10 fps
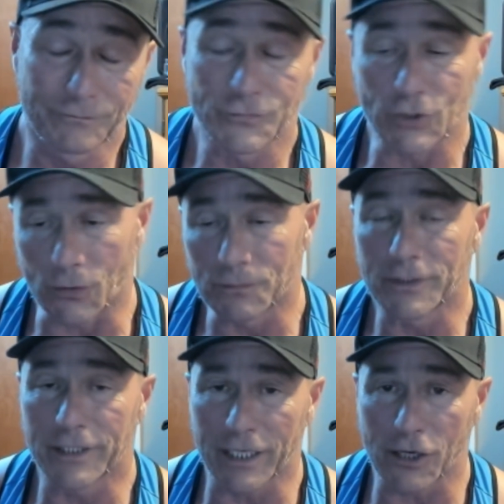So
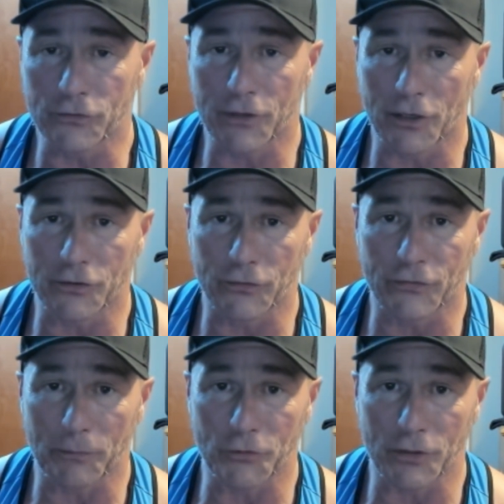get out there and do
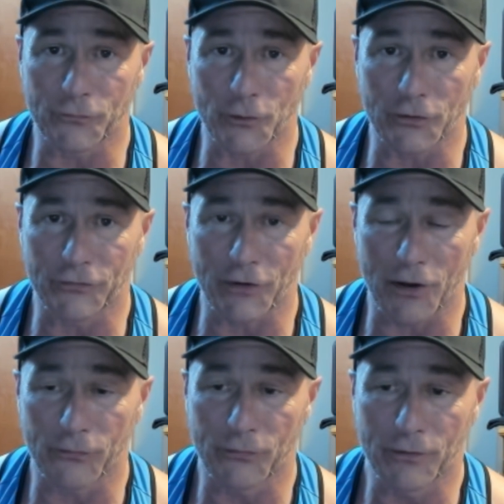something good for
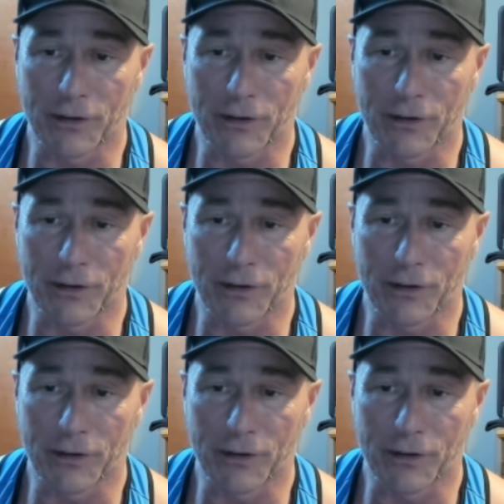yourself.